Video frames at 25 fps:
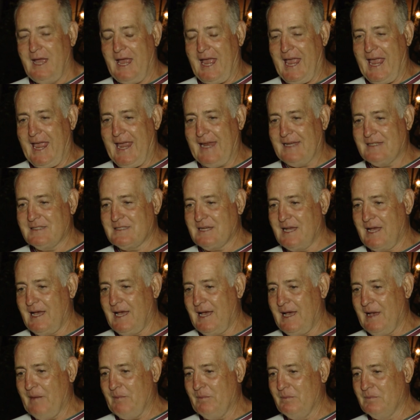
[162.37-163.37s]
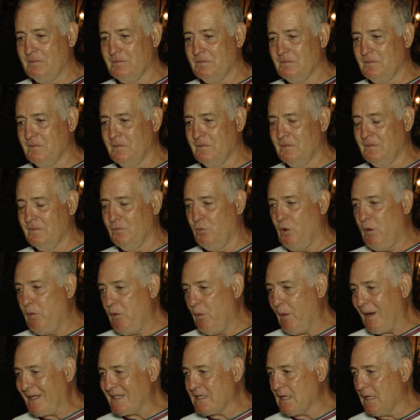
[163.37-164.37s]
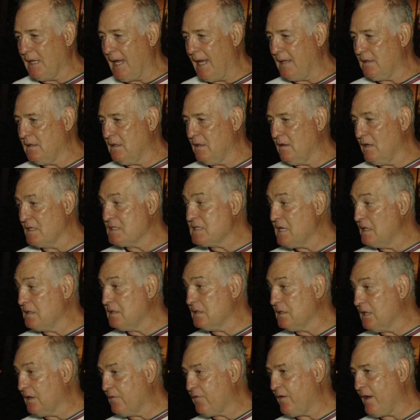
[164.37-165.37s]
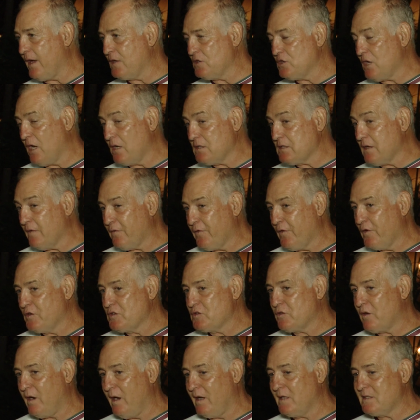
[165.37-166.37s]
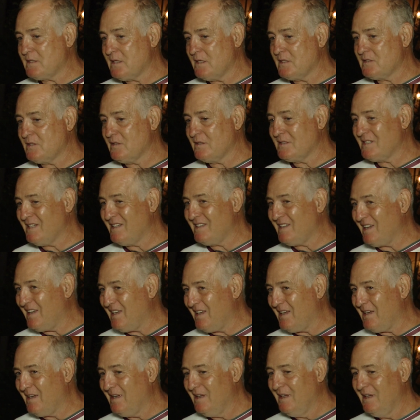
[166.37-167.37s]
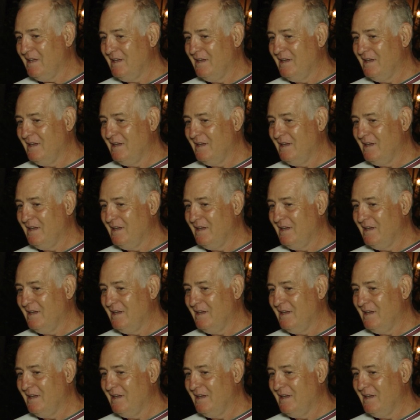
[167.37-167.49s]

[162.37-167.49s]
And um, when we went to London, I said to Nick Farr Jones, our first training session, I said, uh,